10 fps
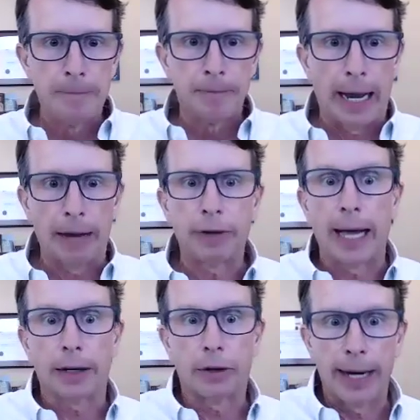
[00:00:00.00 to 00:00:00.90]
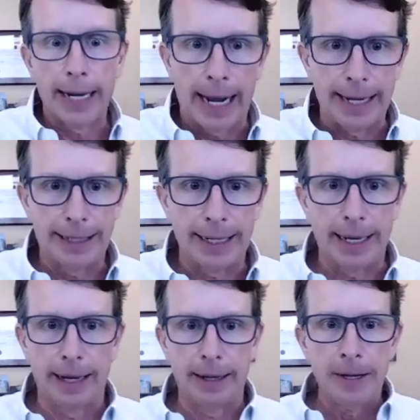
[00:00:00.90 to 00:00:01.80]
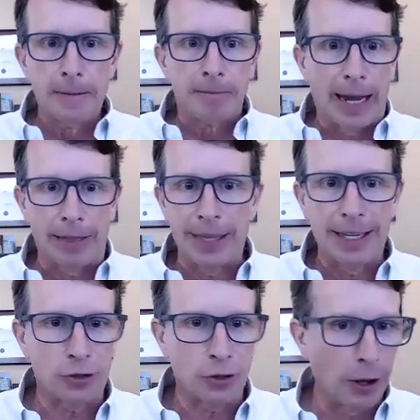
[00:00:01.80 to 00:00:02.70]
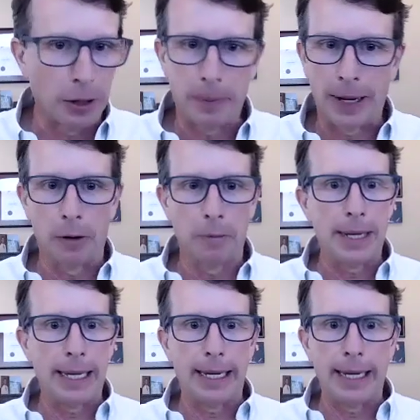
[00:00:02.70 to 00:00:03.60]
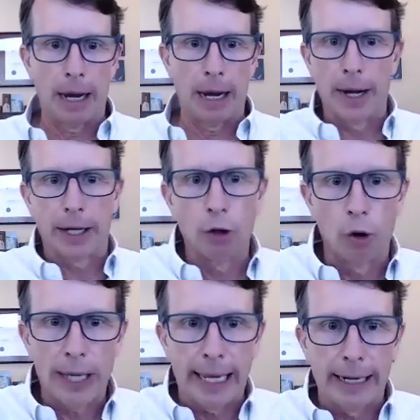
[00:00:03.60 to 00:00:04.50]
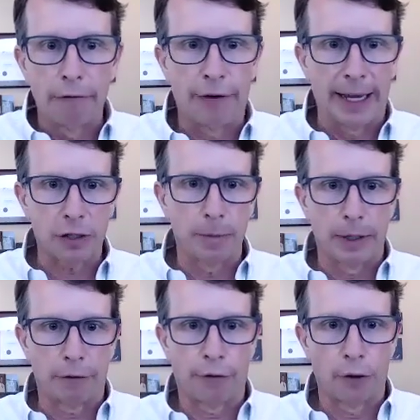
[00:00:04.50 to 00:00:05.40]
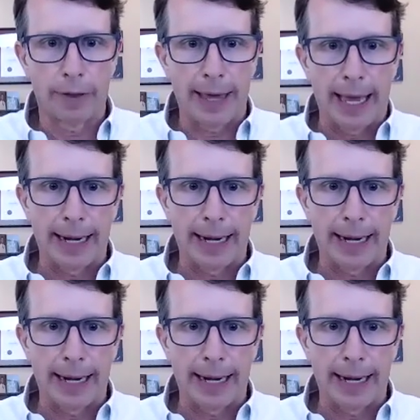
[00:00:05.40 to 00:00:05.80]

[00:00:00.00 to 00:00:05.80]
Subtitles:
I've got a great idea. I think it's all about me. I want to go get investment for that